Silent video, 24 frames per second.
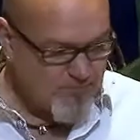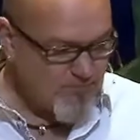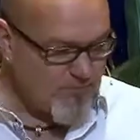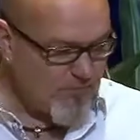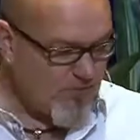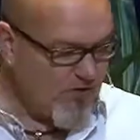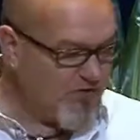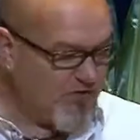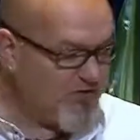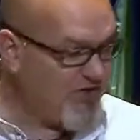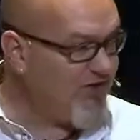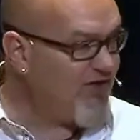
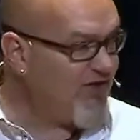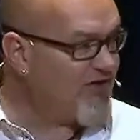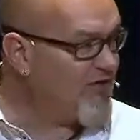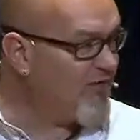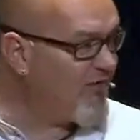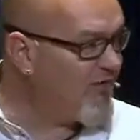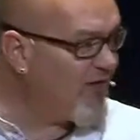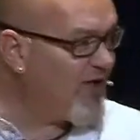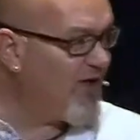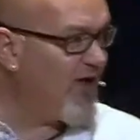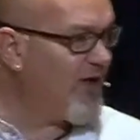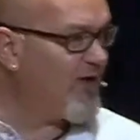She gets off
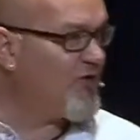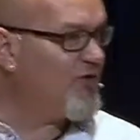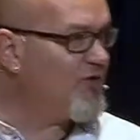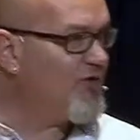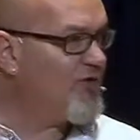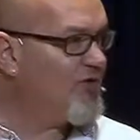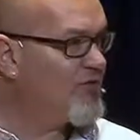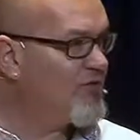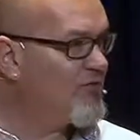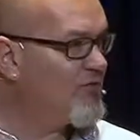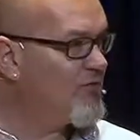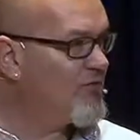of the lounge,
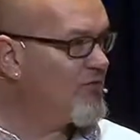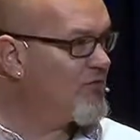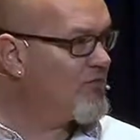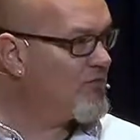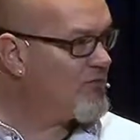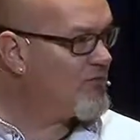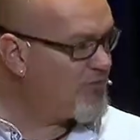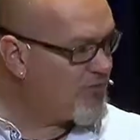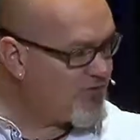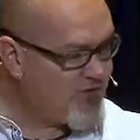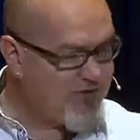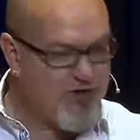
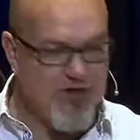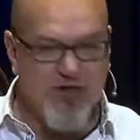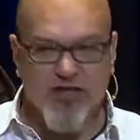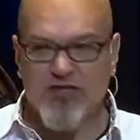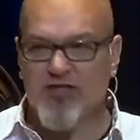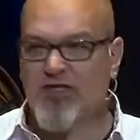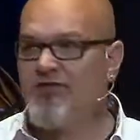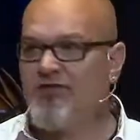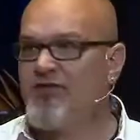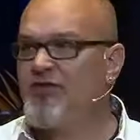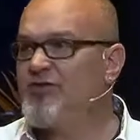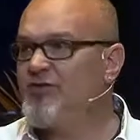she goes
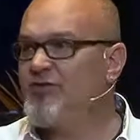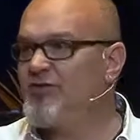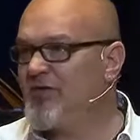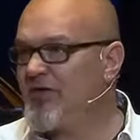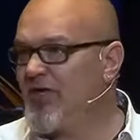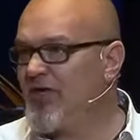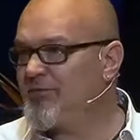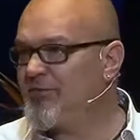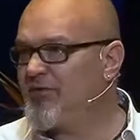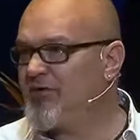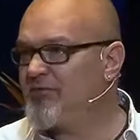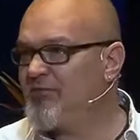over to her
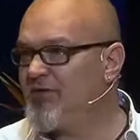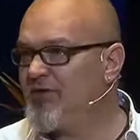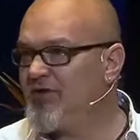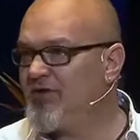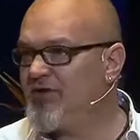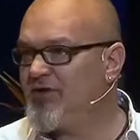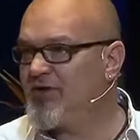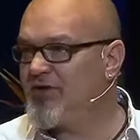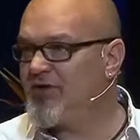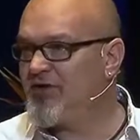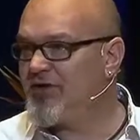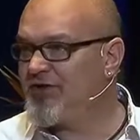laptop in
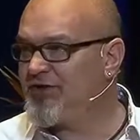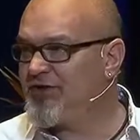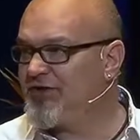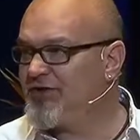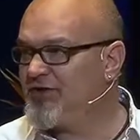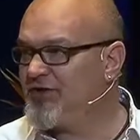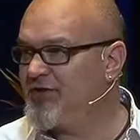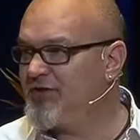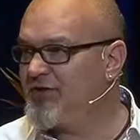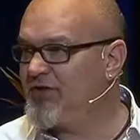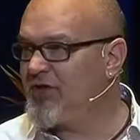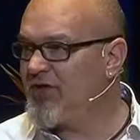the
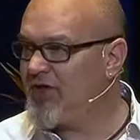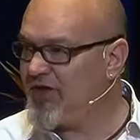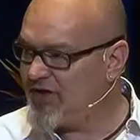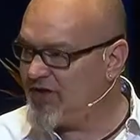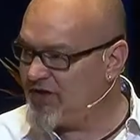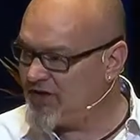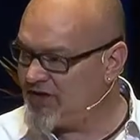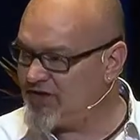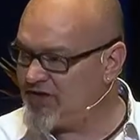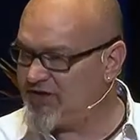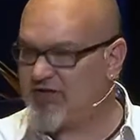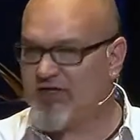kitchen
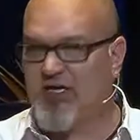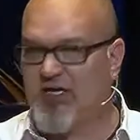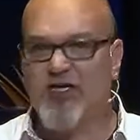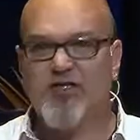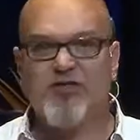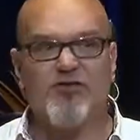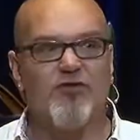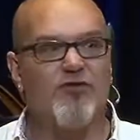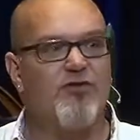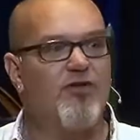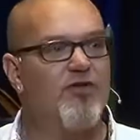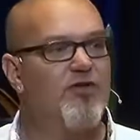and
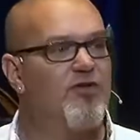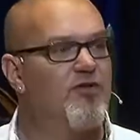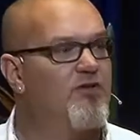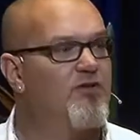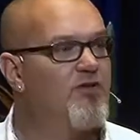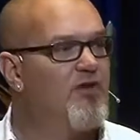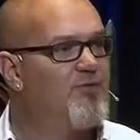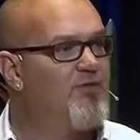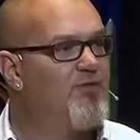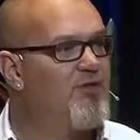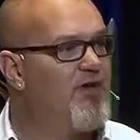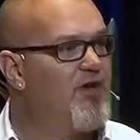starts looking.
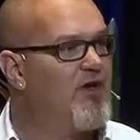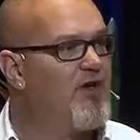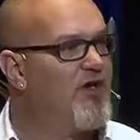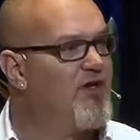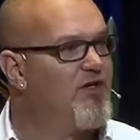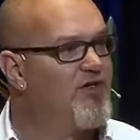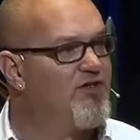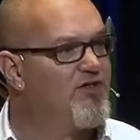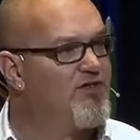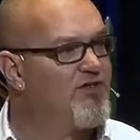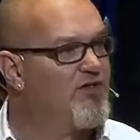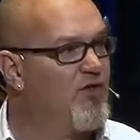I'm
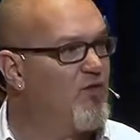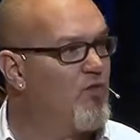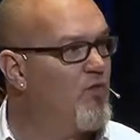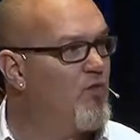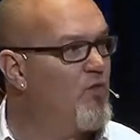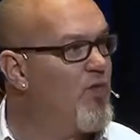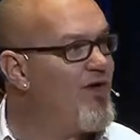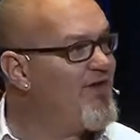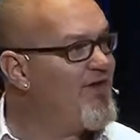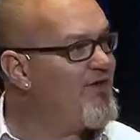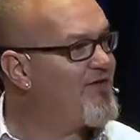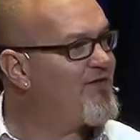thinking,
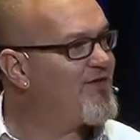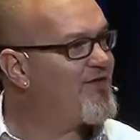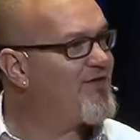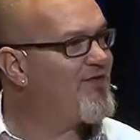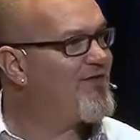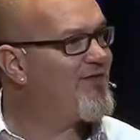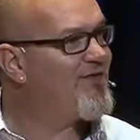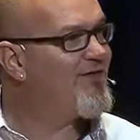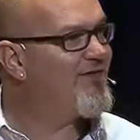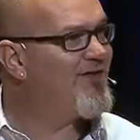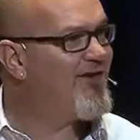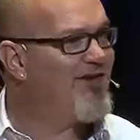sweet,
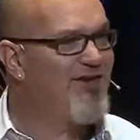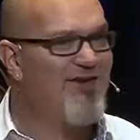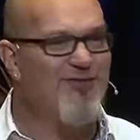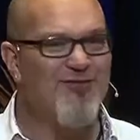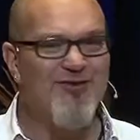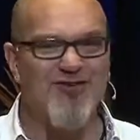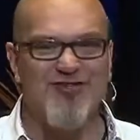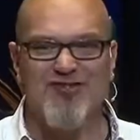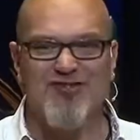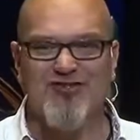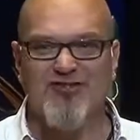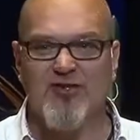getting a
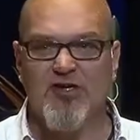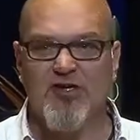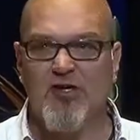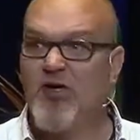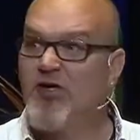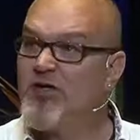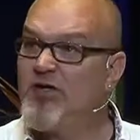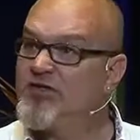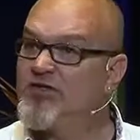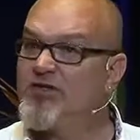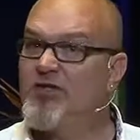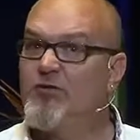watch.
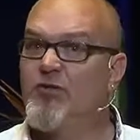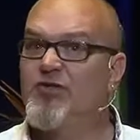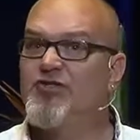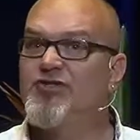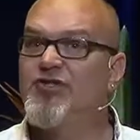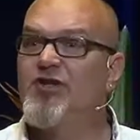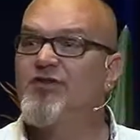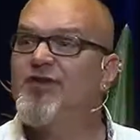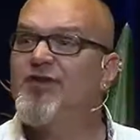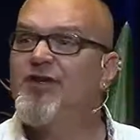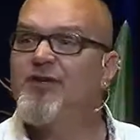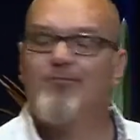Still watch
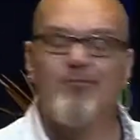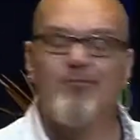TV.